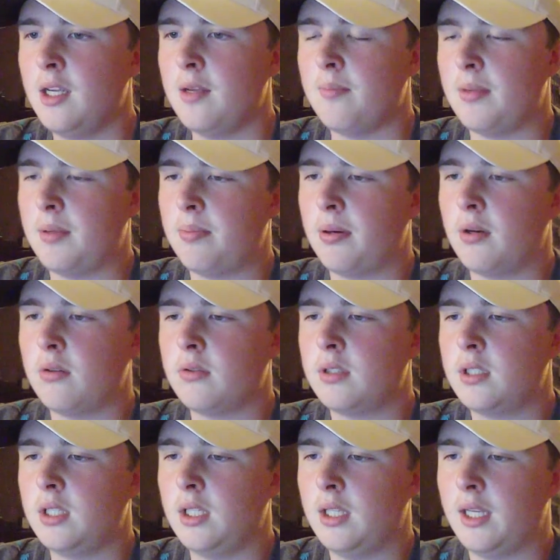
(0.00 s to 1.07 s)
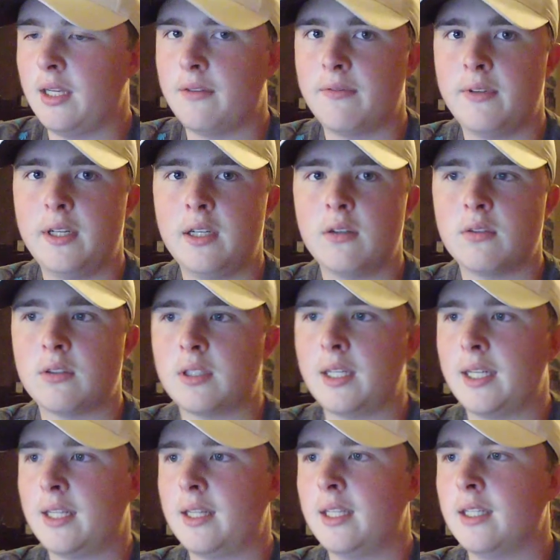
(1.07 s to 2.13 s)
be posting like videos
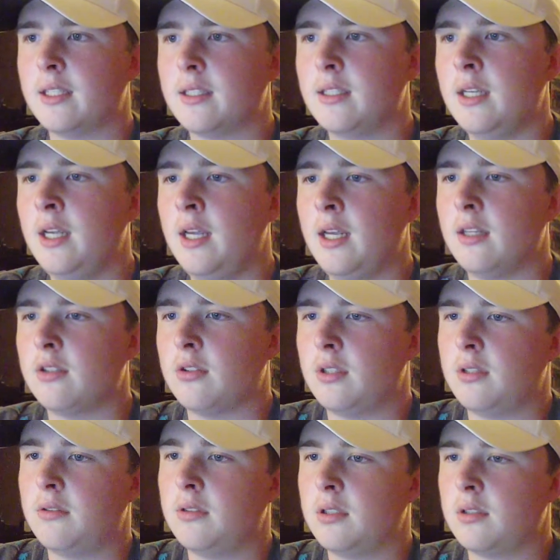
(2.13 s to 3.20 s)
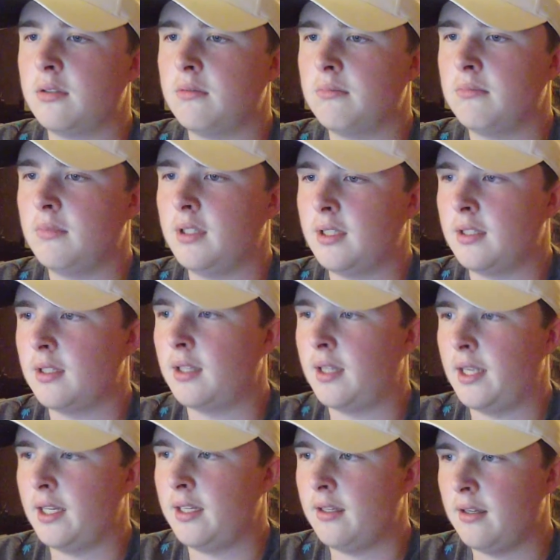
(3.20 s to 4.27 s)
like this. So I'd just like to
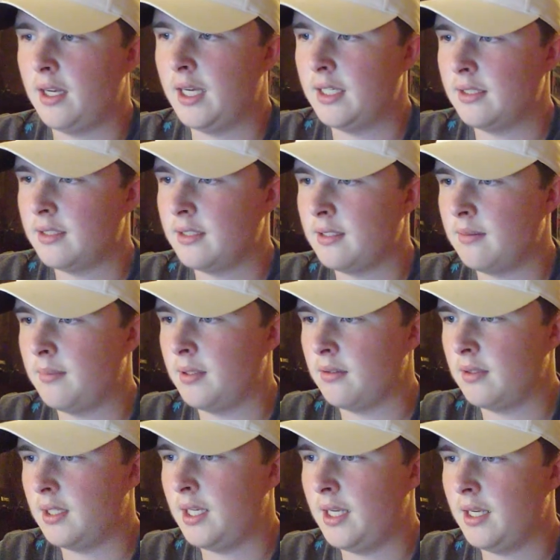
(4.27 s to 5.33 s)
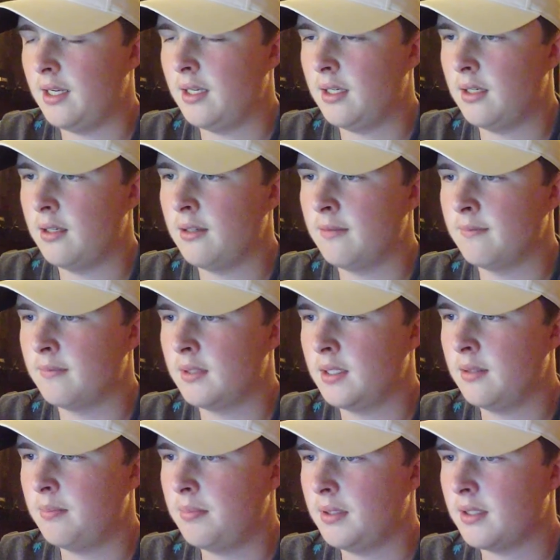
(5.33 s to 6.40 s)
thank you guys about that.
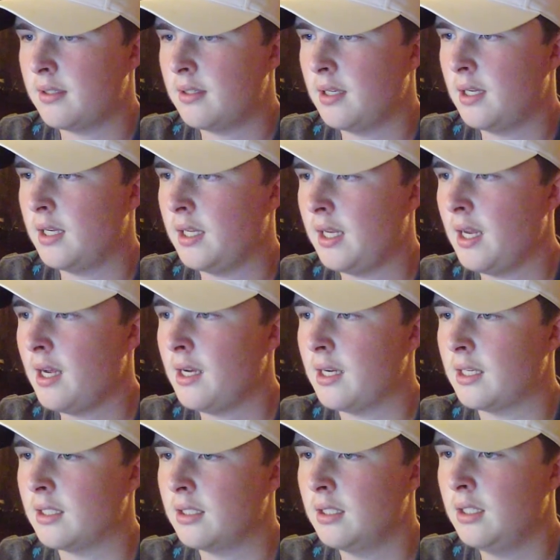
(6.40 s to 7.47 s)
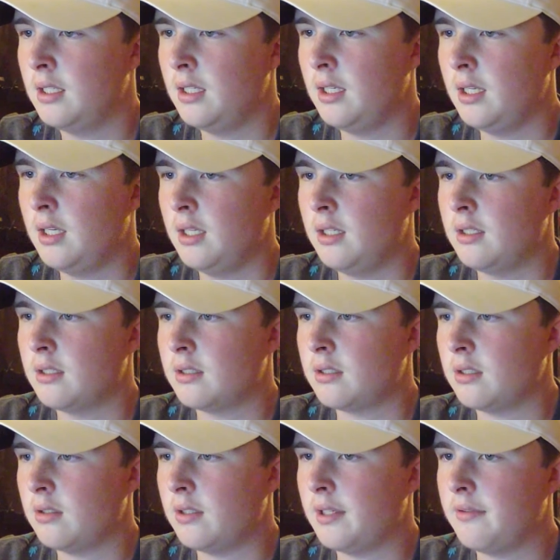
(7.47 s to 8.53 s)
But yeah,
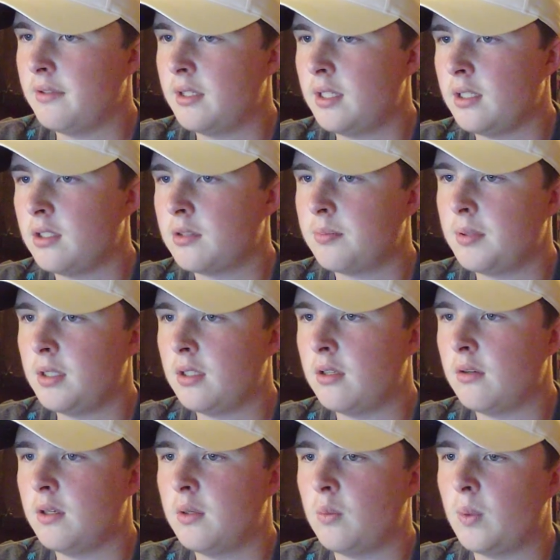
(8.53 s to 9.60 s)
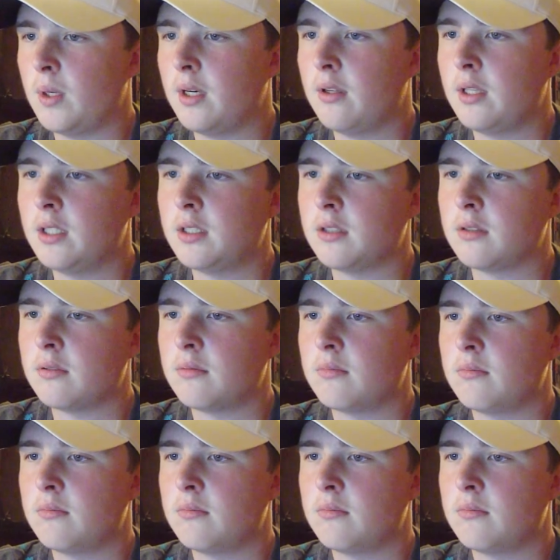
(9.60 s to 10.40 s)
so everything has been going well. I just